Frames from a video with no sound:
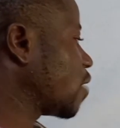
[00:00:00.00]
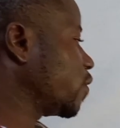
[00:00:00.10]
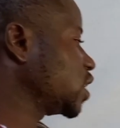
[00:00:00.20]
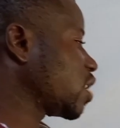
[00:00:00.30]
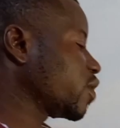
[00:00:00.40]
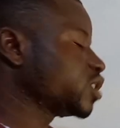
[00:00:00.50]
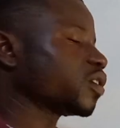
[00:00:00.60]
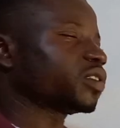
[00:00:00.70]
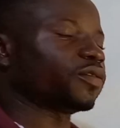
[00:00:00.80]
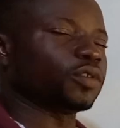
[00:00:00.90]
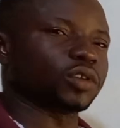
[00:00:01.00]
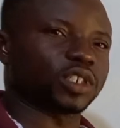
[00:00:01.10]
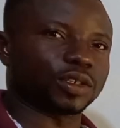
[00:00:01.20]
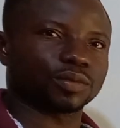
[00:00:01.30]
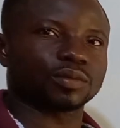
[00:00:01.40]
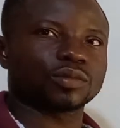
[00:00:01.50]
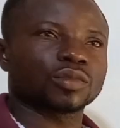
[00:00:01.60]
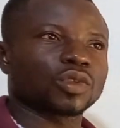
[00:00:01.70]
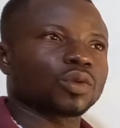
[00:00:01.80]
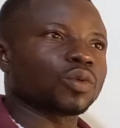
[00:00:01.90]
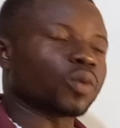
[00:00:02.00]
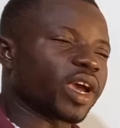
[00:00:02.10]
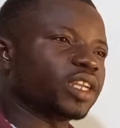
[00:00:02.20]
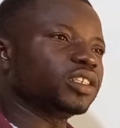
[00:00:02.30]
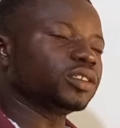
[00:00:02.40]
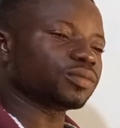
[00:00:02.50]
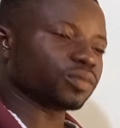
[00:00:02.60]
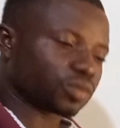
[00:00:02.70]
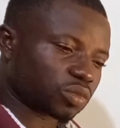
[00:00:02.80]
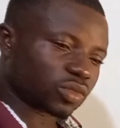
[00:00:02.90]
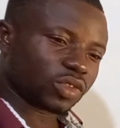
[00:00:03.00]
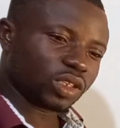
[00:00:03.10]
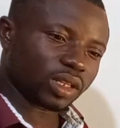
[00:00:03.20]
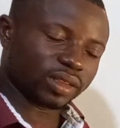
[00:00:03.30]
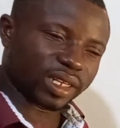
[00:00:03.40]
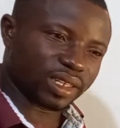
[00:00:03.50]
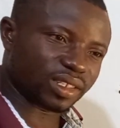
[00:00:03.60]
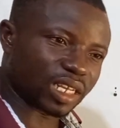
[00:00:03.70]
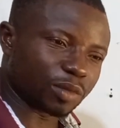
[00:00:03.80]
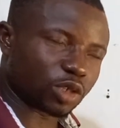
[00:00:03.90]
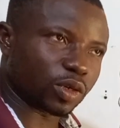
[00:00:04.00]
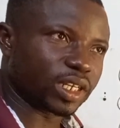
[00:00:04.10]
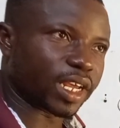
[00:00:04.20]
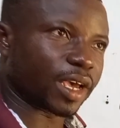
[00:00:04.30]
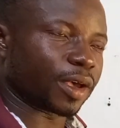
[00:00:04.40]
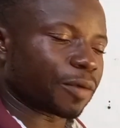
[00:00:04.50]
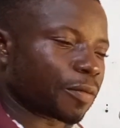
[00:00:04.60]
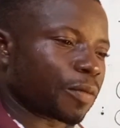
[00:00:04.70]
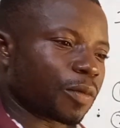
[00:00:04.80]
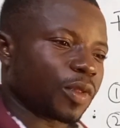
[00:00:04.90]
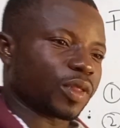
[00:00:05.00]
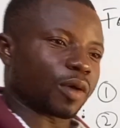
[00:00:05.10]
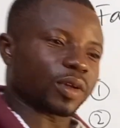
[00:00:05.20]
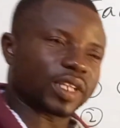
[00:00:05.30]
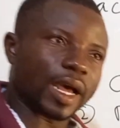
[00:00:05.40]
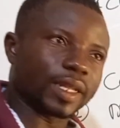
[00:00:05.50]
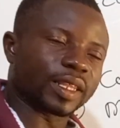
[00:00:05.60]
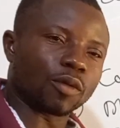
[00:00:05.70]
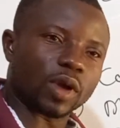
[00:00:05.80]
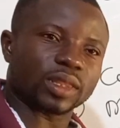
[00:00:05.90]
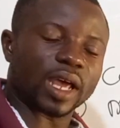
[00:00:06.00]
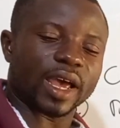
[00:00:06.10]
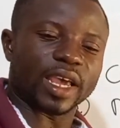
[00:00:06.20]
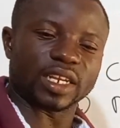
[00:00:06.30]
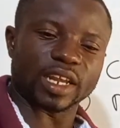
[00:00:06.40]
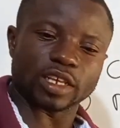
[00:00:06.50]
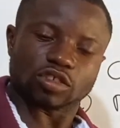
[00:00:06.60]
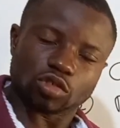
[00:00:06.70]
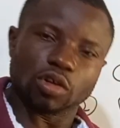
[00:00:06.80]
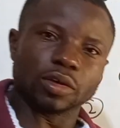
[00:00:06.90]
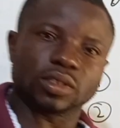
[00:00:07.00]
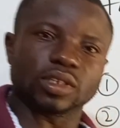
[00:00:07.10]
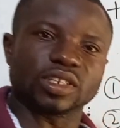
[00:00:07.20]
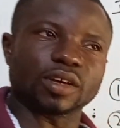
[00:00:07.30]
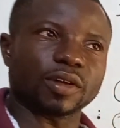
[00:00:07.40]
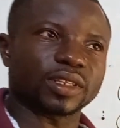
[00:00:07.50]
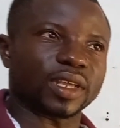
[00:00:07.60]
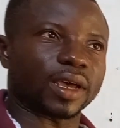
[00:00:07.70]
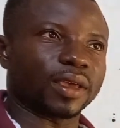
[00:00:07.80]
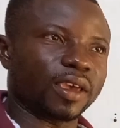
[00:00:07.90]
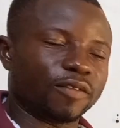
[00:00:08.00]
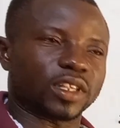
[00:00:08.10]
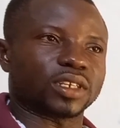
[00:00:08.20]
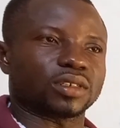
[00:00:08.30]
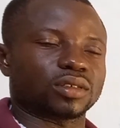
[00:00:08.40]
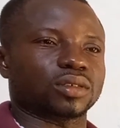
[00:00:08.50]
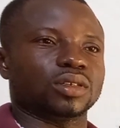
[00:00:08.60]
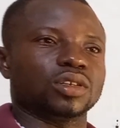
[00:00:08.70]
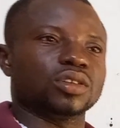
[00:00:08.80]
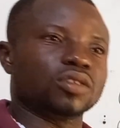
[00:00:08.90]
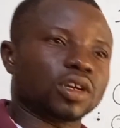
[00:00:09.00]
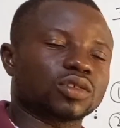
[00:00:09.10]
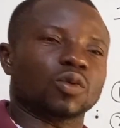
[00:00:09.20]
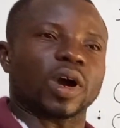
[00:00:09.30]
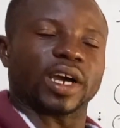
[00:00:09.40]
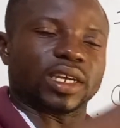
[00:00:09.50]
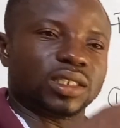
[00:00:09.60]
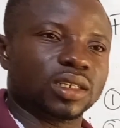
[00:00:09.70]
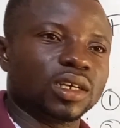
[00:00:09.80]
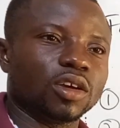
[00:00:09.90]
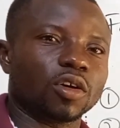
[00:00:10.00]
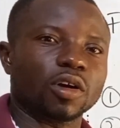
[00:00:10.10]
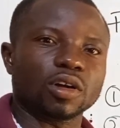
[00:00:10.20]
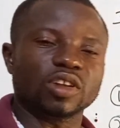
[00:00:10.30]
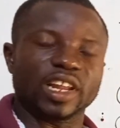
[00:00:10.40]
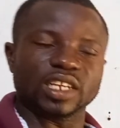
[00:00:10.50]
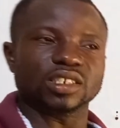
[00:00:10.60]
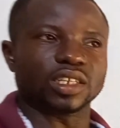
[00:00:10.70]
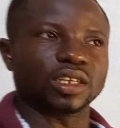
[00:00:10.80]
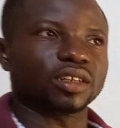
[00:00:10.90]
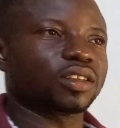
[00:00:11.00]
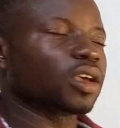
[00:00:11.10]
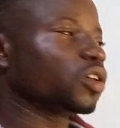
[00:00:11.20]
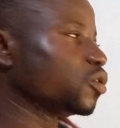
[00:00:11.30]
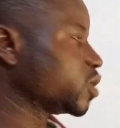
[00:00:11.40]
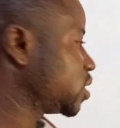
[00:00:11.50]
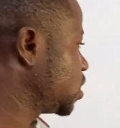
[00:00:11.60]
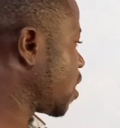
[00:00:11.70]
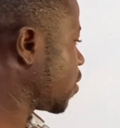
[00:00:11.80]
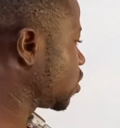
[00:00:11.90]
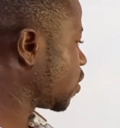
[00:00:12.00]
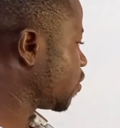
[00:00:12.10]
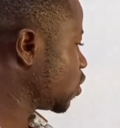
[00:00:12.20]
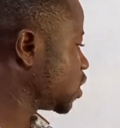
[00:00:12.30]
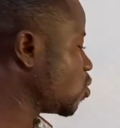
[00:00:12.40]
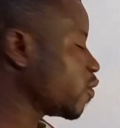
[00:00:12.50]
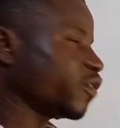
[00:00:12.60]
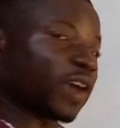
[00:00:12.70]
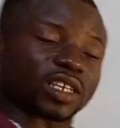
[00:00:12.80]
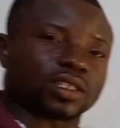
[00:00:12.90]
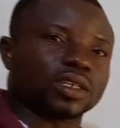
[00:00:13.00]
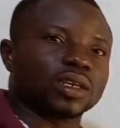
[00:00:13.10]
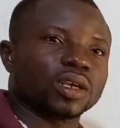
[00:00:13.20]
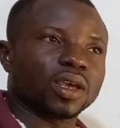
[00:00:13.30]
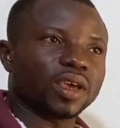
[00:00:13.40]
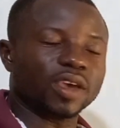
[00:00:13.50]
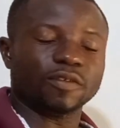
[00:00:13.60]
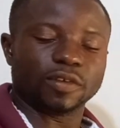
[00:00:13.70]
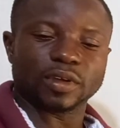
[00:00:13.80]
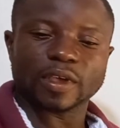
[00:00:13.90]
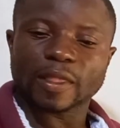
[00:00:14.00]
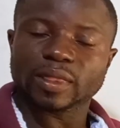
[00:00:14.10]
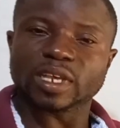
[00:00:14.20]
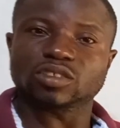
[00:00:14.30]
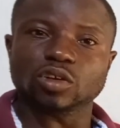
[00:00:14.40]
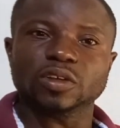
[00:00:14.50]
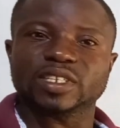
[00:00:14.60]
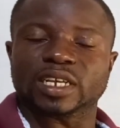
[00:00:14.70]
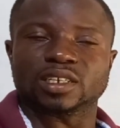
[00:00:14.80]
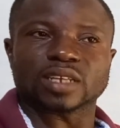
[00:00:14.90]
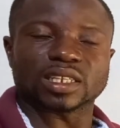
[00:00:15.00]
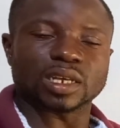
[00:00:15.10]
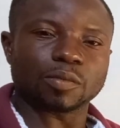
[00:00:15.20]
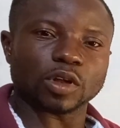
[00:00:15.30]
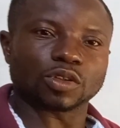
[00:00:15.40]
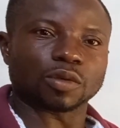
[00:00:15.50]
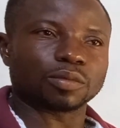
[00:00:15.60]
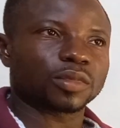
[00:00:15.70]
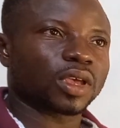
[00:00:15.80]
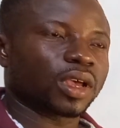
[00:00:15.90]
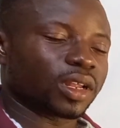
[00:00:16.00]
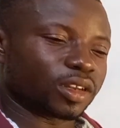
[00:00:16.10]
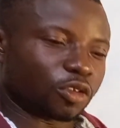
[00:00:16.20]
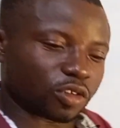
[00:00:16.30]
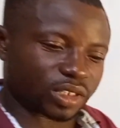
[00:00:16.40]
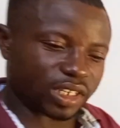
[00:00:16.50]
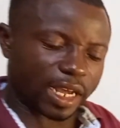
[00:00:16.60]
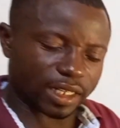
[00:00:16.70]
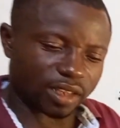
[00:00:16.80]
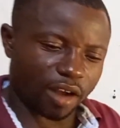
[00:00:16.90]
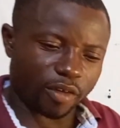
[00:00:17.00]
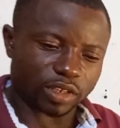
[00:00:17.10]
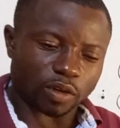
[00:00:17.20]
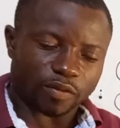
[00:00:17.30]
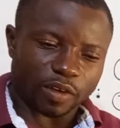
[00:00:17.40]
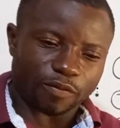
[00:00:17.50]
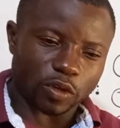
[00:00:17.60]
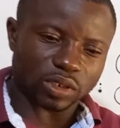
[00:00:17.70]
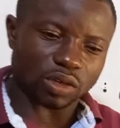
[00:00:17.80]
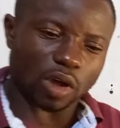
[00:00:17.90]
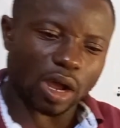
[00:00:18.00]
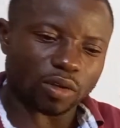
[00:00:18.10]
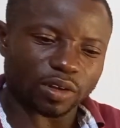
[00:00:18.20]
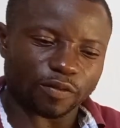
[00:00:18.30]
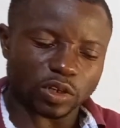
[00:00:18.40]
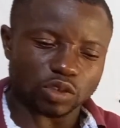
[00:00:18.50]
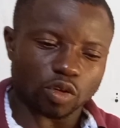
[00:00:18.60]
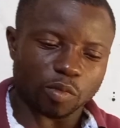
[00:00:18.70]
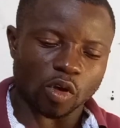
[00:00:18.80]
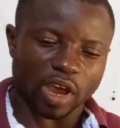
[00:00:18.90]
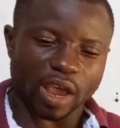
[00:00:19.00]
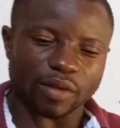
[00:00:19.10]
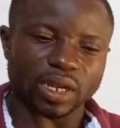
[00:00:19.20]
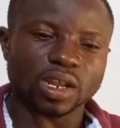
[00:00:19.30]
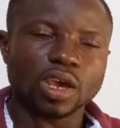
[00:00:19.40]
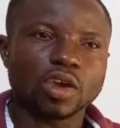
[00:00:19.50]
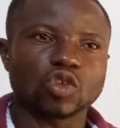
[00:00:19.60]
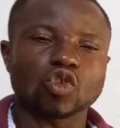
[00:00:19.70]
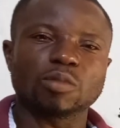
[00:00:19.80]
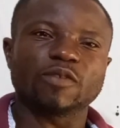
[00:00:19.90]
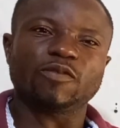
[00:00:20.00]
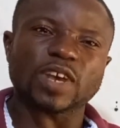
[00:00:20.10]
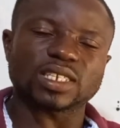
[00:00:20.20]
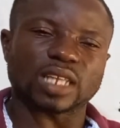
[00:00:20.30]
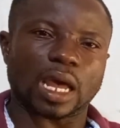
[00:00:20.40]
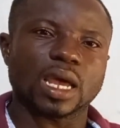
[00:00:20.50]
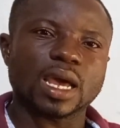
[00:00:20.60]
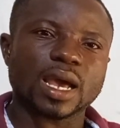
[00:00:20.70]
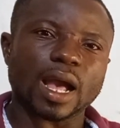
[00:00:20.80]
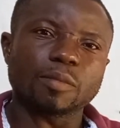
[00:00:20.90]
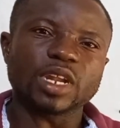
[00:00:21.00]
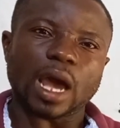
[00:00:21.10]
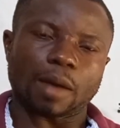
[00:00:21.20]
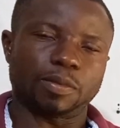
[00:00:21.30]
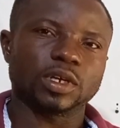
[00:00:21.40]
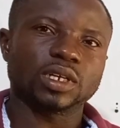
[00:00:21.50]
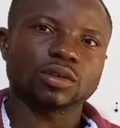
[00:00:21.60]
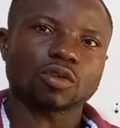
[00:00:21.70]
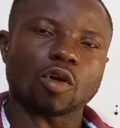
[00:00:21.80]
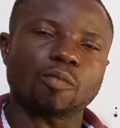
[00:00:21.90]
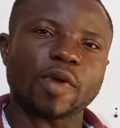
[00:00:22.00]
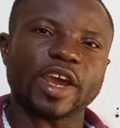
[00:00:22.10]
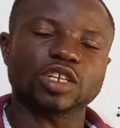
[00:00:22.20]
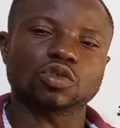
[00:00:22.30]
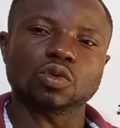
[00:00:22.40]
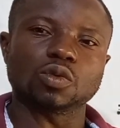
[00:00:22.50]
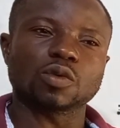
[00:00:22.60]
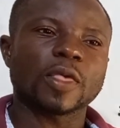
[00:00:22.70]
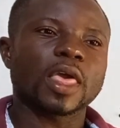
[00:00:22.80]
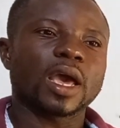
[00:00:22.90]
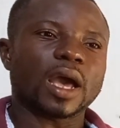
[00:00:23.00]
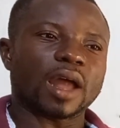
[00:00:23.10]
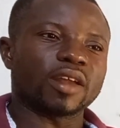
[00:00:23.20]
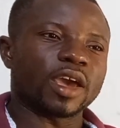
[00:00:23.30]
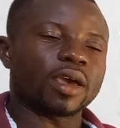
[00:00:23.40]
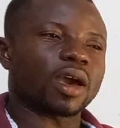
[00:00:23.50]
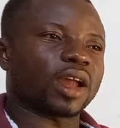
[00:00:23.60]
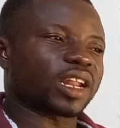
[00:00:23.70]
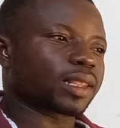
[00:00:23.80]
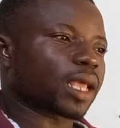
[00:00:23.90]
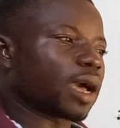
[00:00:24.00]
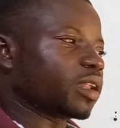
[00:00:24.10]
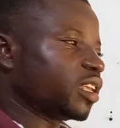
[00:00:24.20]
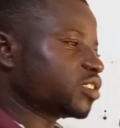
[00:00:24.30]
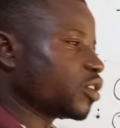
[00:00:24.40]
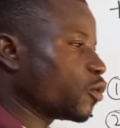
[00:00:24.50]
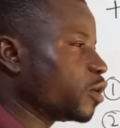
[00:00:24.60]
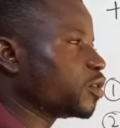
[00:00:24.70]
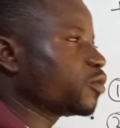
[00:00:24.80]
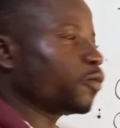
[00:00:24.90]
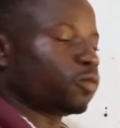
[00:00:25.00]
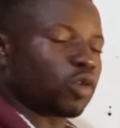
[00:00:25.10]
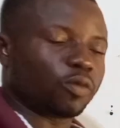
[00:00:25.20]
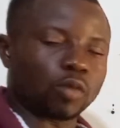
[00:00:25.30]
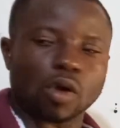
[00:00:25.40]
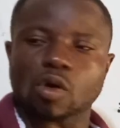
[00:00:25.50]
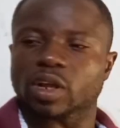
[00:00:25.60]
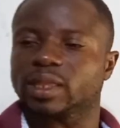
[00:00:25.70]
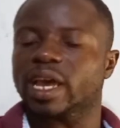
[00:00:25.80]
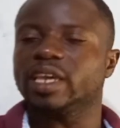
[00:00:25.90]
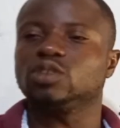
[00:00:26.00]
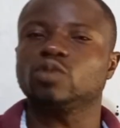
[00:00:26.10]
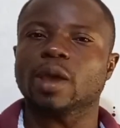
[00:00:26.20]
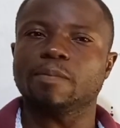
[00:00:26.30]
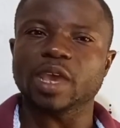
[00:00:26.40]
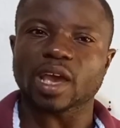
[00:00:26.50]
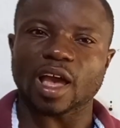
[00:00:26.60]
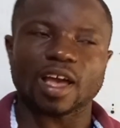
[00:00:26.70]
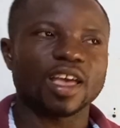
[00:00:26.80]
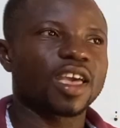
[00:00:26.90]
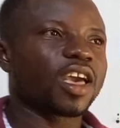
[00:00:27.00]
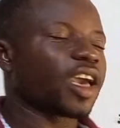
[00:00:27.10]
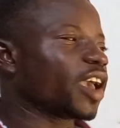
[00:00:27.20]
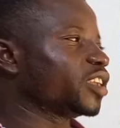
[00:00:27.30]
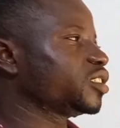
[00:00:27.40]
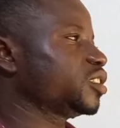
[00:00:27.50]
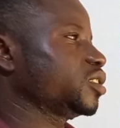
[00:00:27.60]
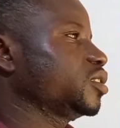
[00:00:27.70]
affects the rate of diffusion. When the distance between the water and the solid in the water, if it is not wide or lengthy, you will see the rate of diffusion moving fast. If the solid is at the bottom, you will see that the rate of diffusion or how diffusion will be occurring, it will be faster coming up compared to another. Let's say when you pour water into a beaker, and